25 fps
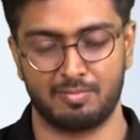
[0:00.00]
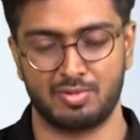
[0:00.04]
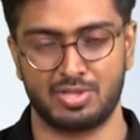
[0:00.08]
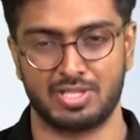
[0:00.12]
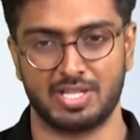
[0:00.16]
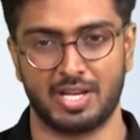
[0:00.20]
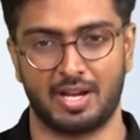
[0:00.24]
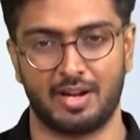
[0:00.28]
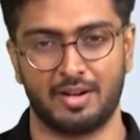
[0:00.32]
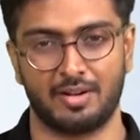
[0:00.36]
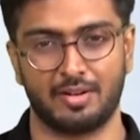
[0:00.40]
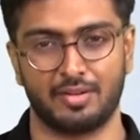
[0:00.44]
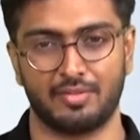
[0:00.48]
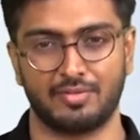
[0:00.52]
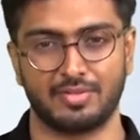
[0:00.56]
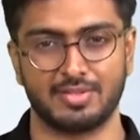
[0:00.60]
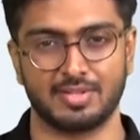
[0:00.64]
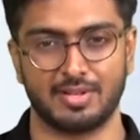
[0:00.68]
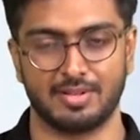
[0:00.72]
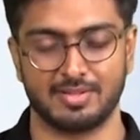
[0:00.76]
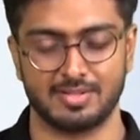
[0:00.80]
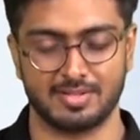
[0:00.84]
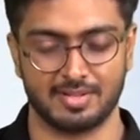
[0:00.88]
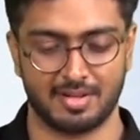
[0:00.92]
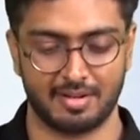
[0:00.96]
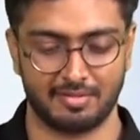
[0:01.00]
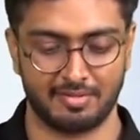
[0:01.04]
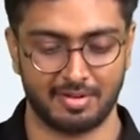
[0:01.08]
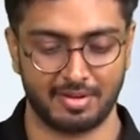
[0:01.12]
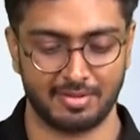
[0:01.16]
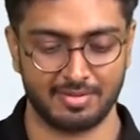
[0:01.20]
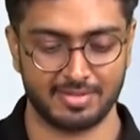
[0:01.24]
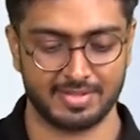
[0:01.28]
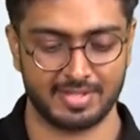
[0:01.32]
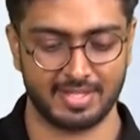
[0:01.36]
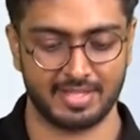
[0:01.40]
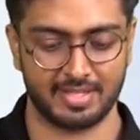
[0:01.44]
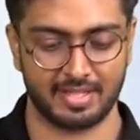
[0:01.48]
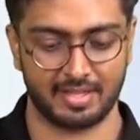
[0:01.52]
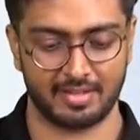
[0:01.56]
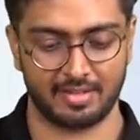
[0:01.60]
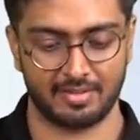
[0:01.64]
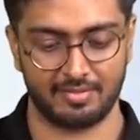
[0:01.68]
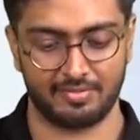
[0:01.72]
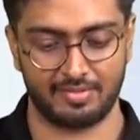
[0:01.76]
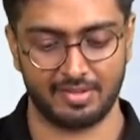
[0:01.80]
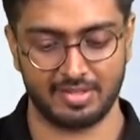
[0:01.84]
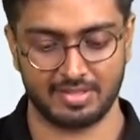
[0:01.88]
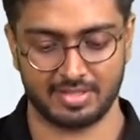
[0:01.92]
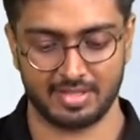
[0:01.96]
chart of sorts right where you see that
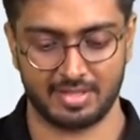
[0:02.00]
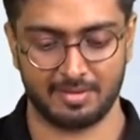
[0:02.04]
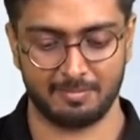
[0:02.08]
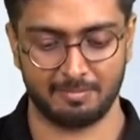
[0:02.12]
the feature